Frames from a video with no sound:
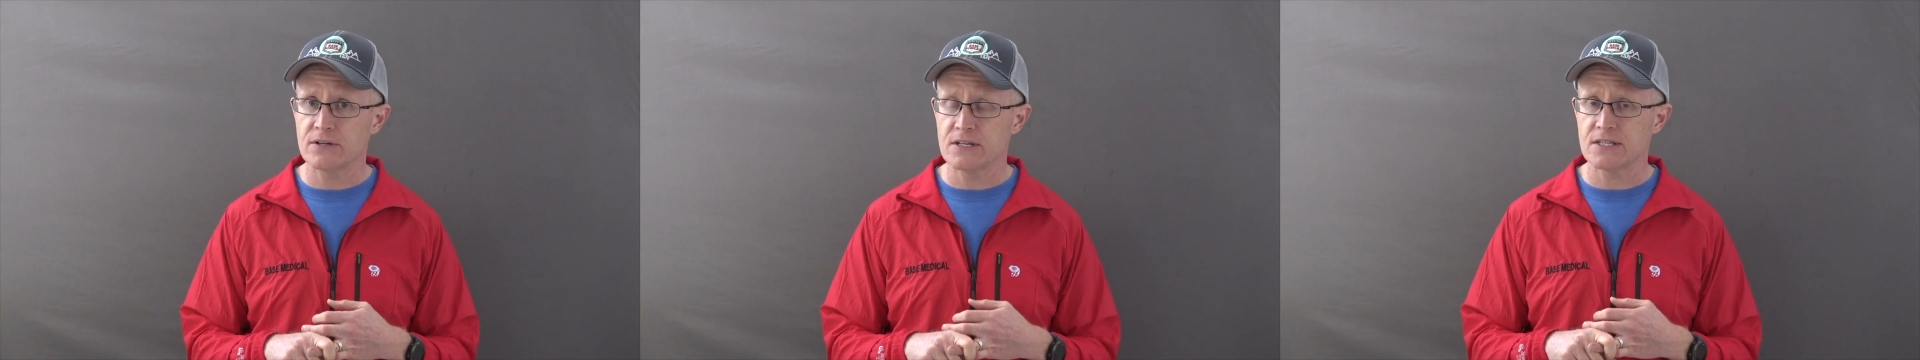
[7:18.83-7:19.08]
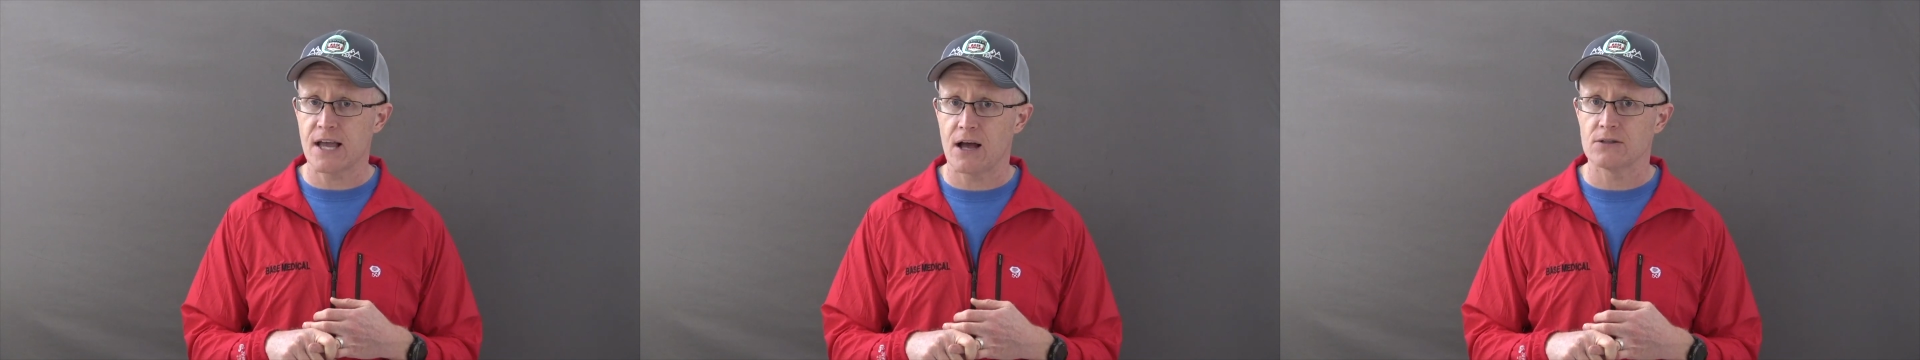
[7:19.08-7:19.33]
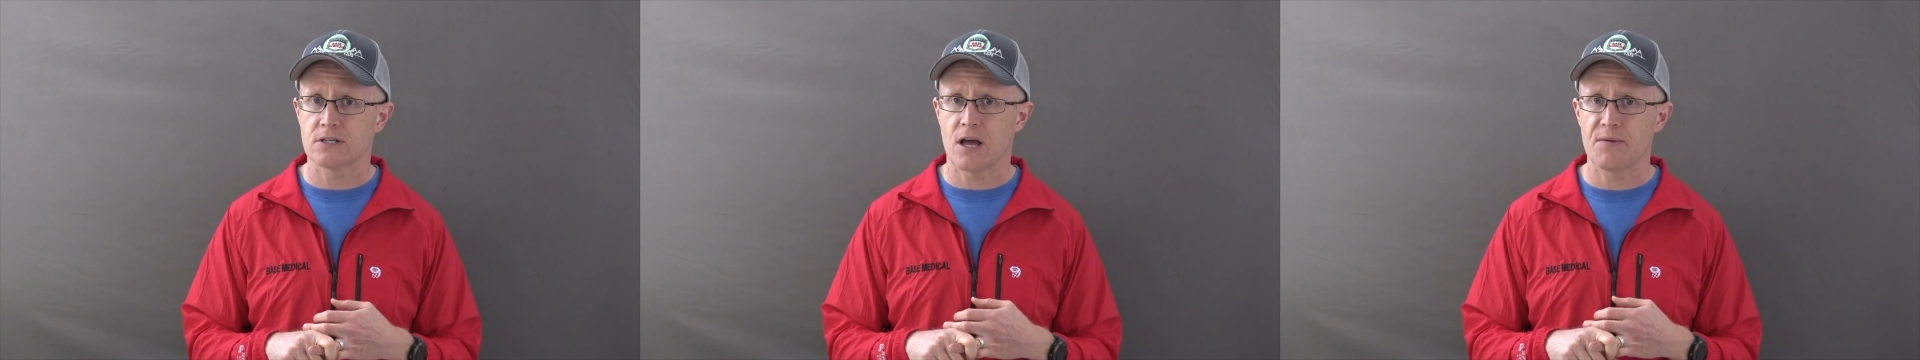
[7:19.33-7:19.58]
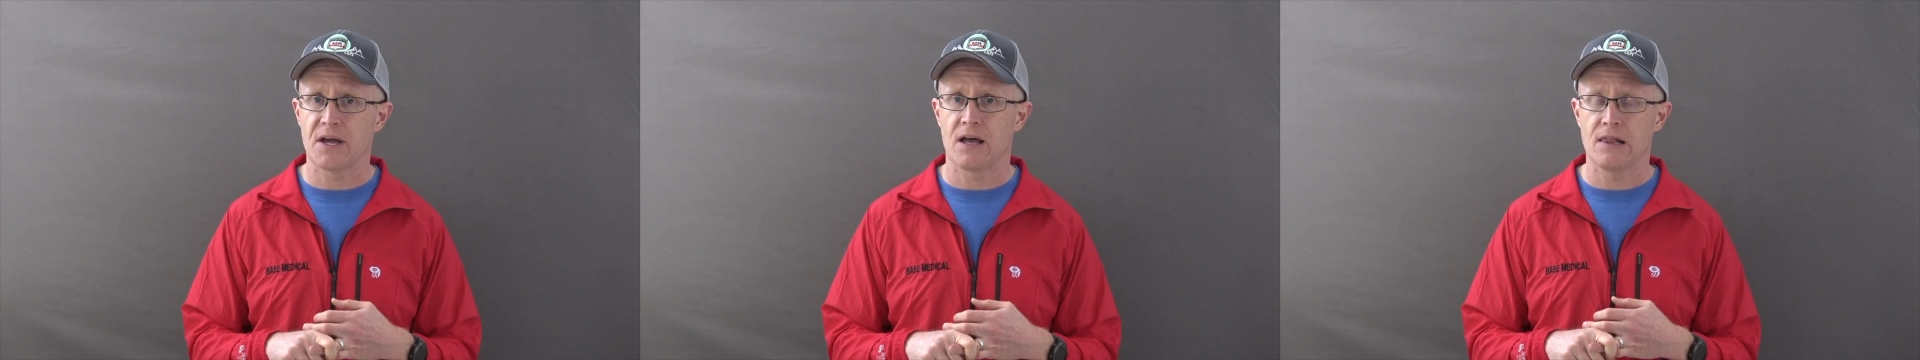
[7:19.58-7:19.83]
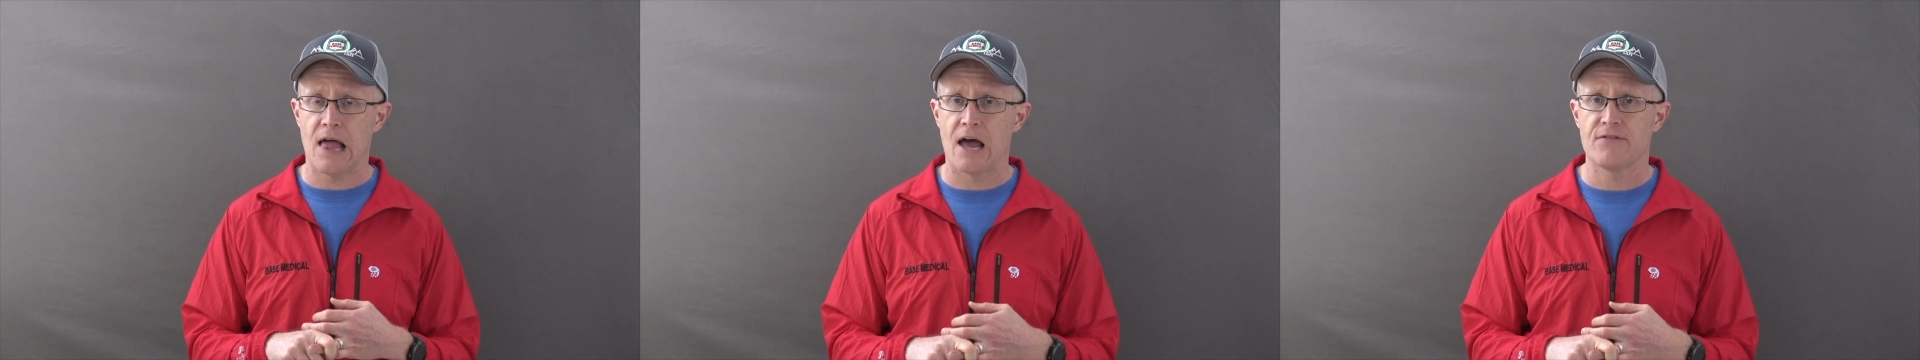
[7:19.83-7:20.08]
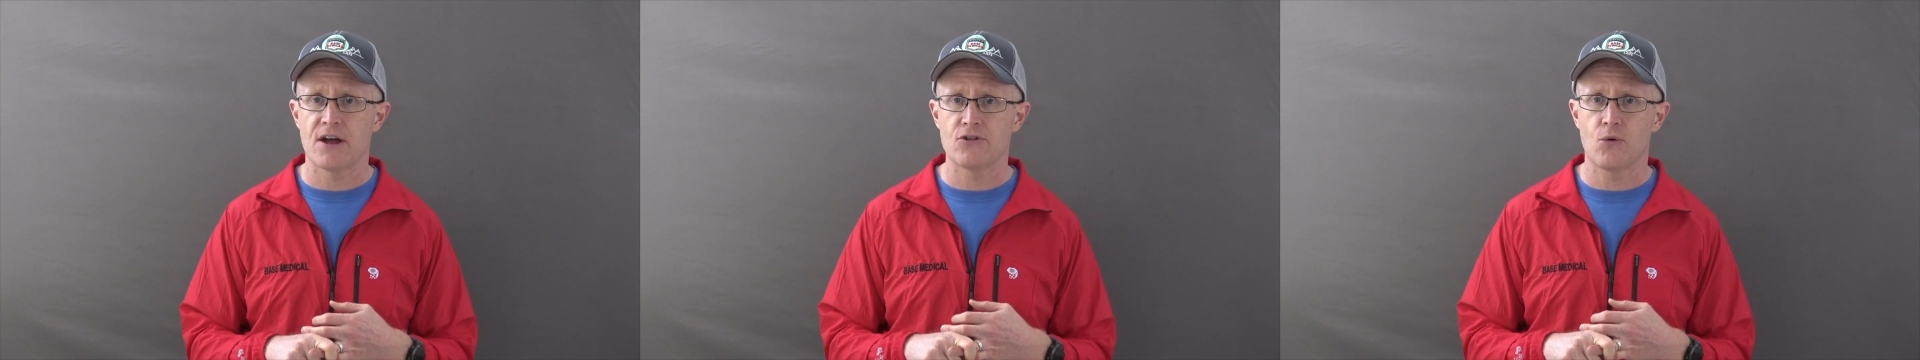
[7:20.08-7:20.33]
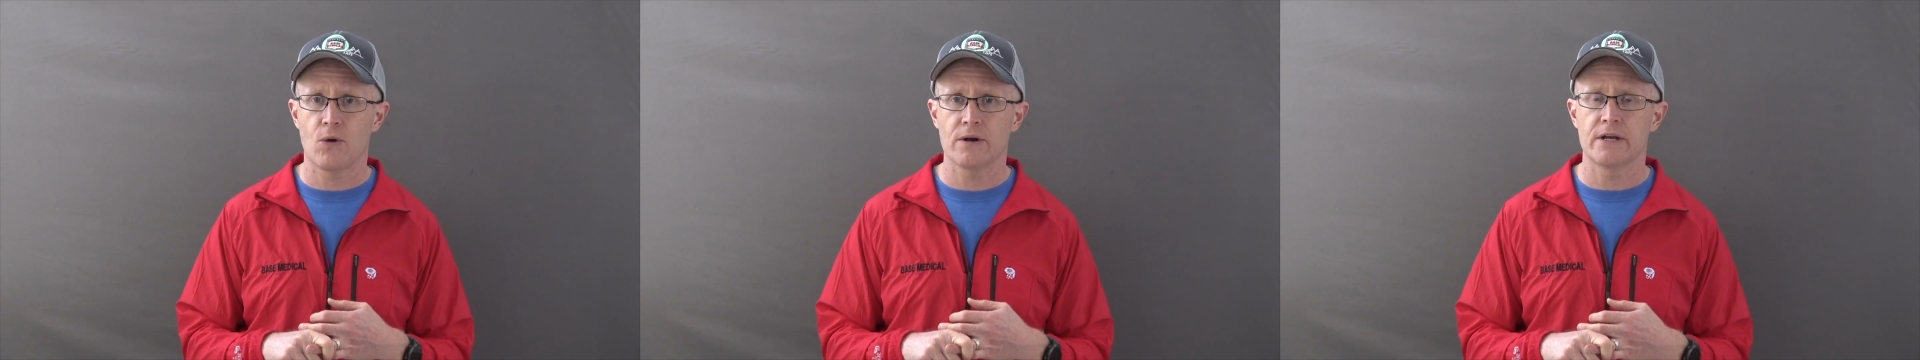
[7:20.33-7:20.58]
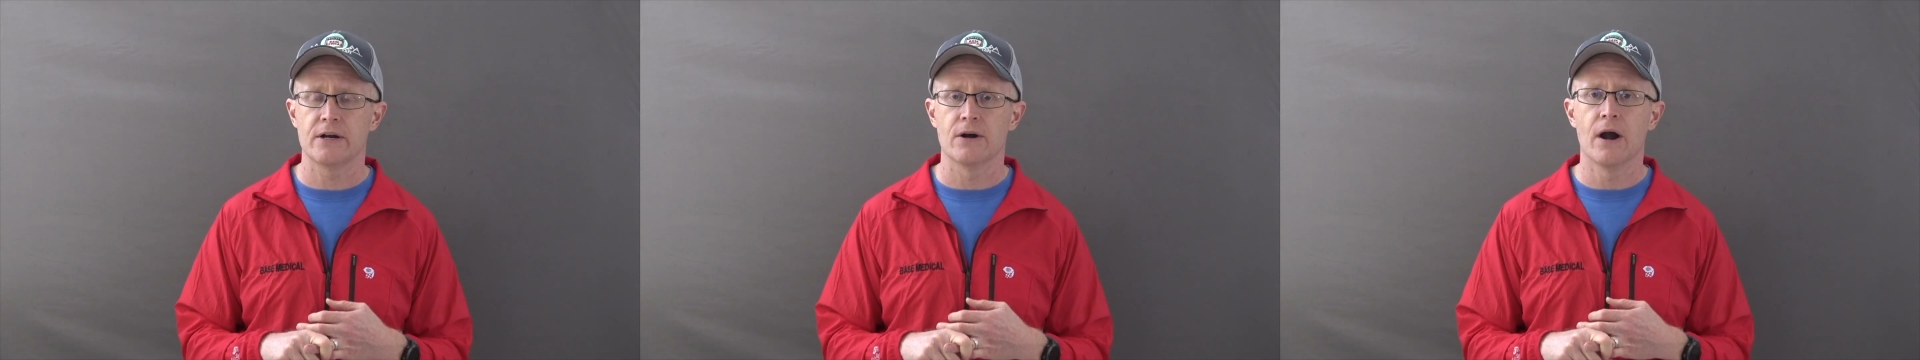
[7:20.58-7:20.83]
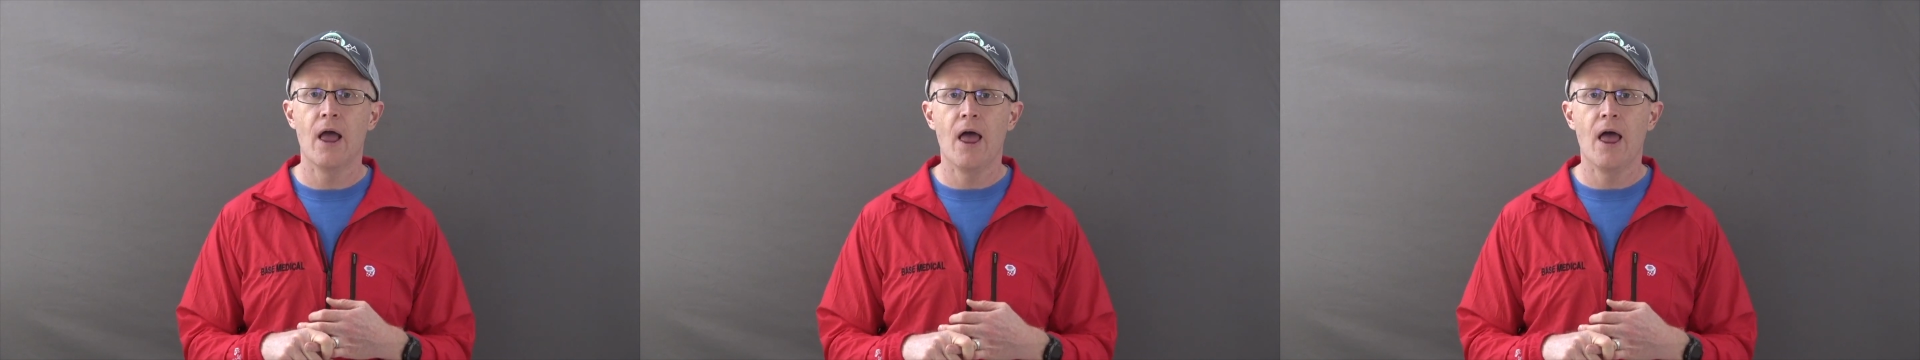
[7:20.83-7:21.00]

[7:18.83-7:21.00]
discounts coming on a lot of outdoor gear.